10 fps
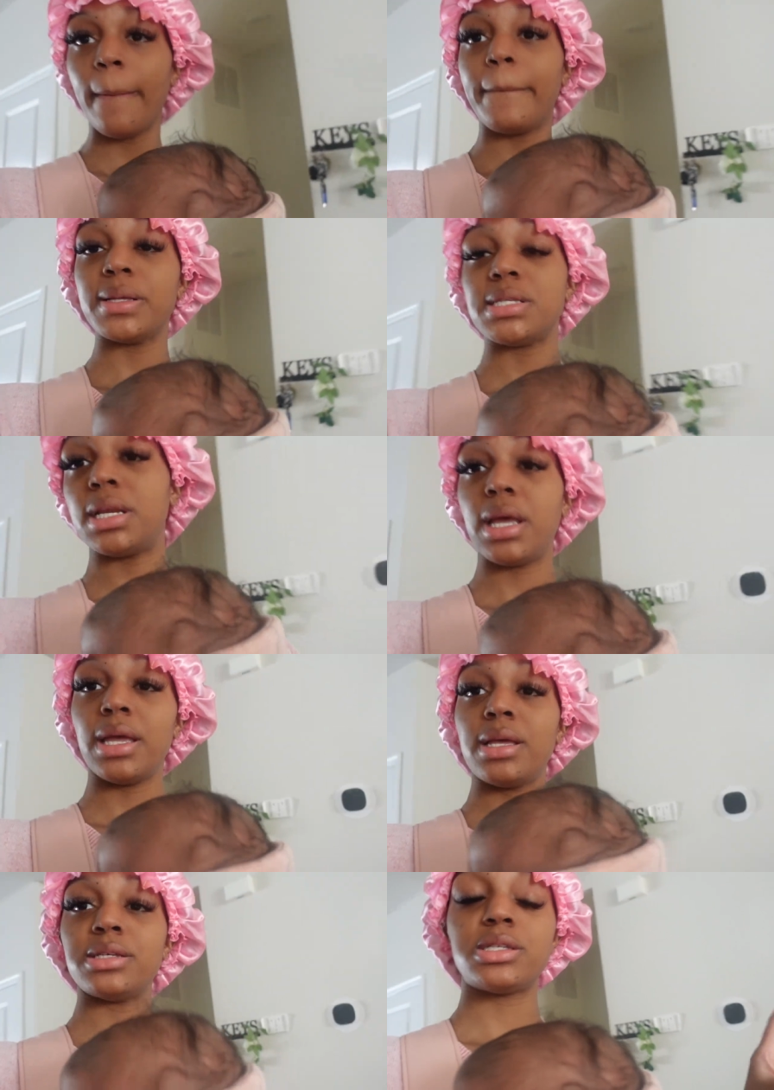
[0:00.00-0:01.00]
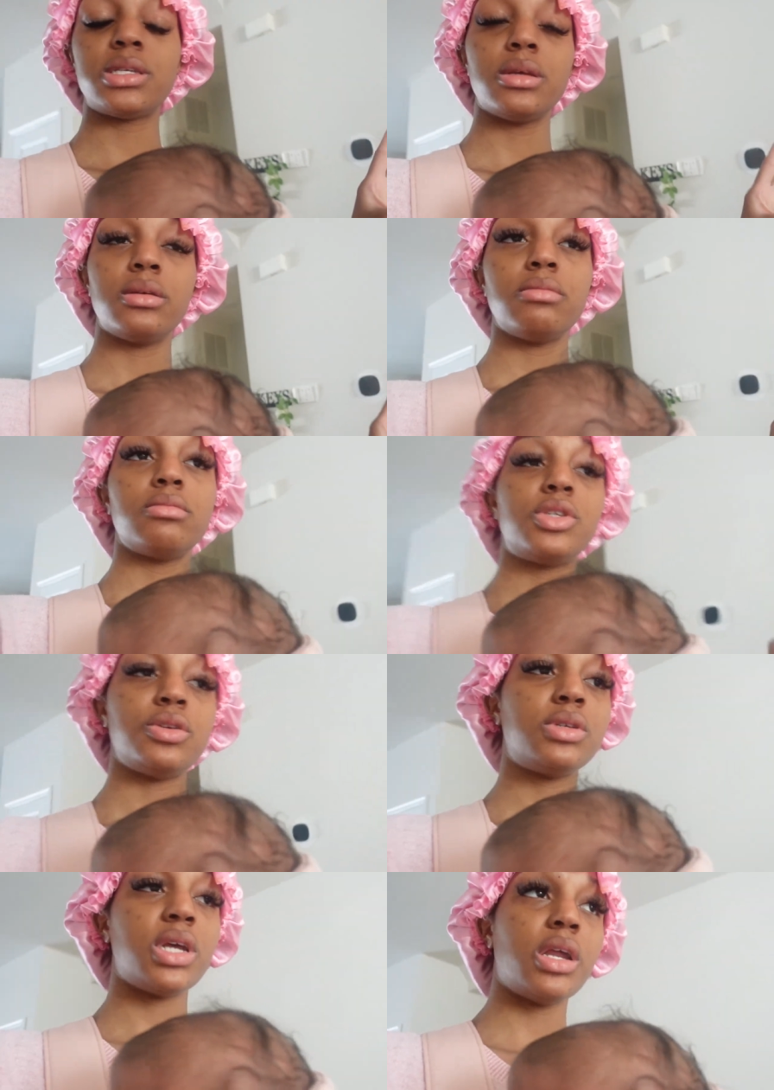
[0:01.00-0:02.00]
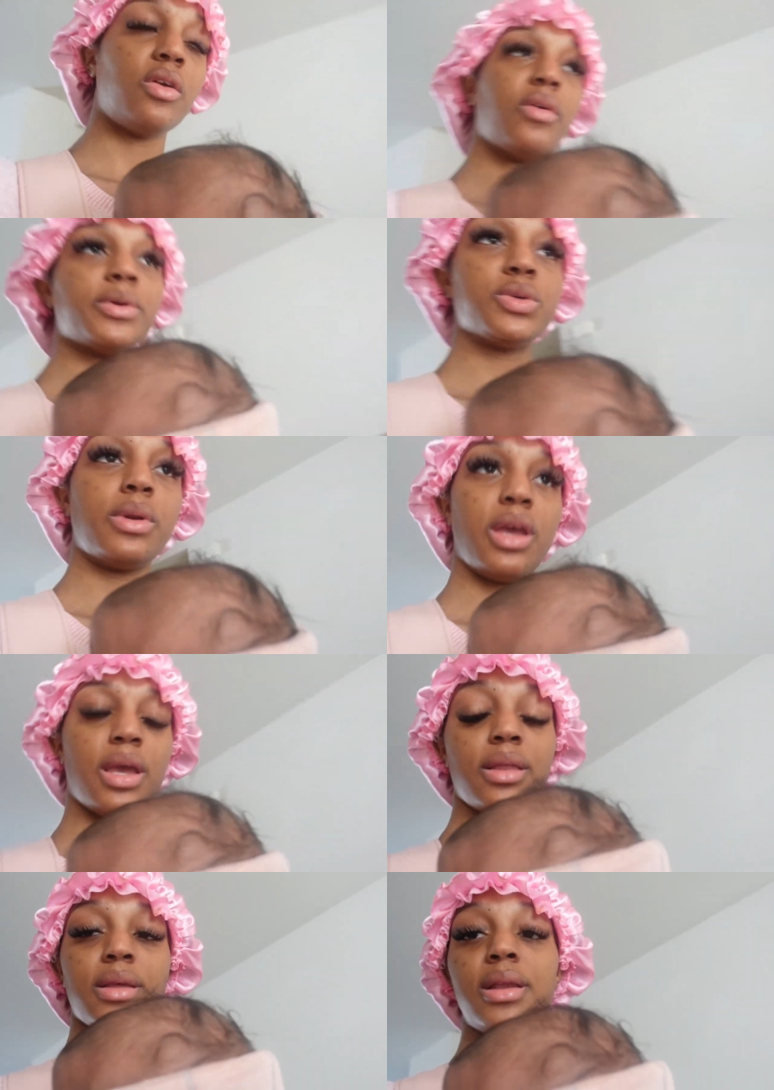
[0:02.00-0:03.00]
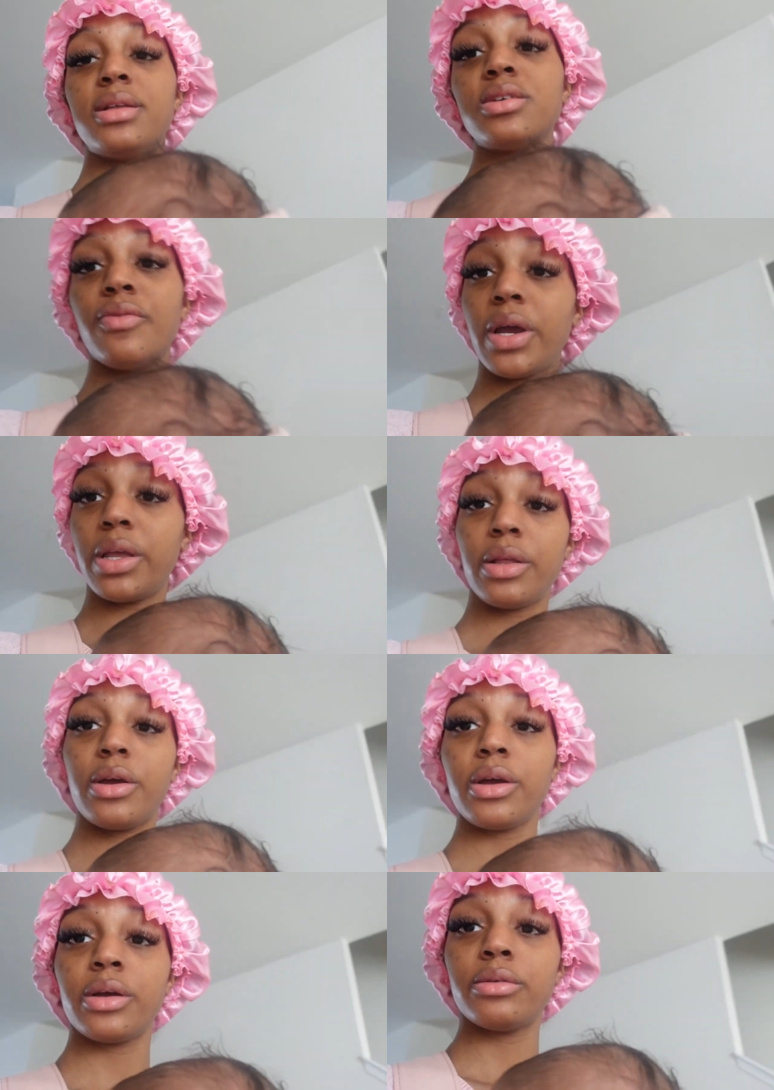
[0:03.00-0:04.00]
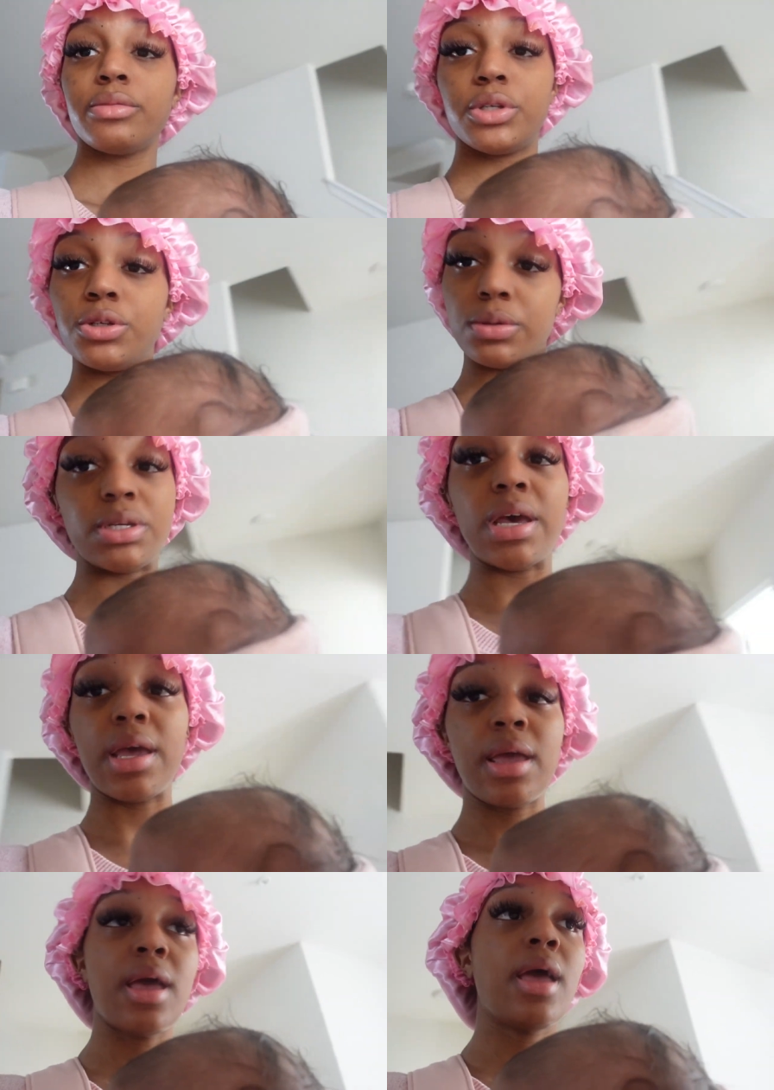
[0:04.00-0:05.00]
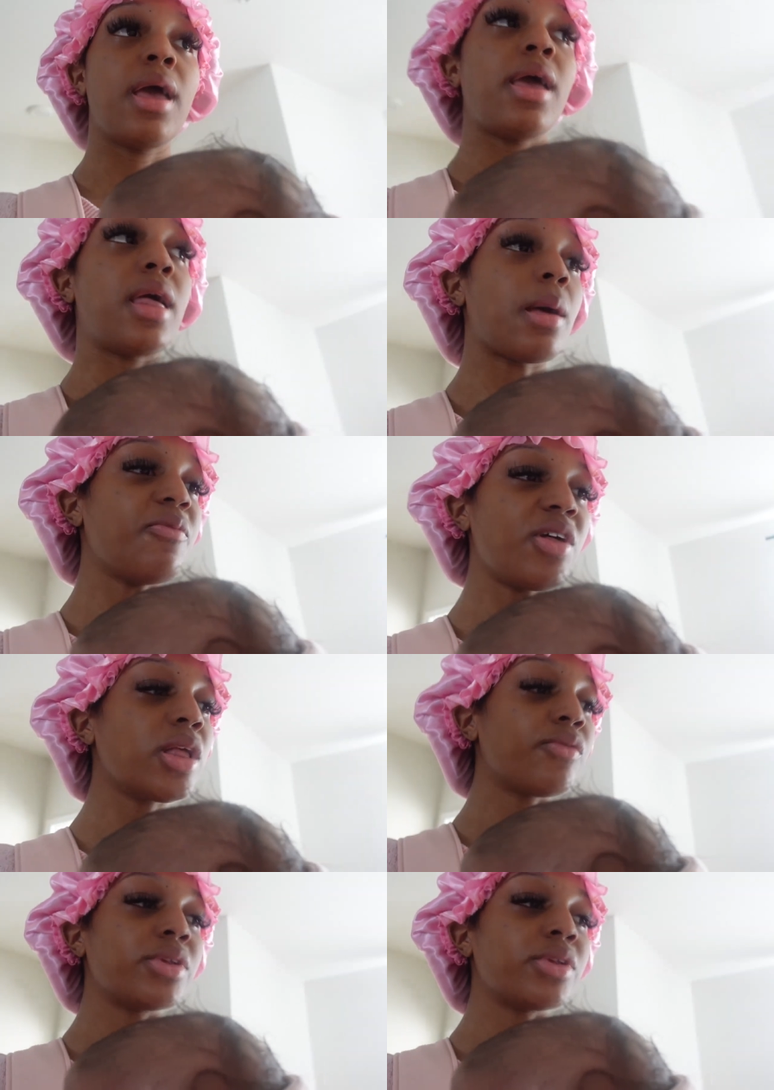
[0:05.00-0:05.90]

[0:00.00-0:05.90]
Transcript: but today is Tuesday, November 28th, and it's a regular Tuesday and I'm feeling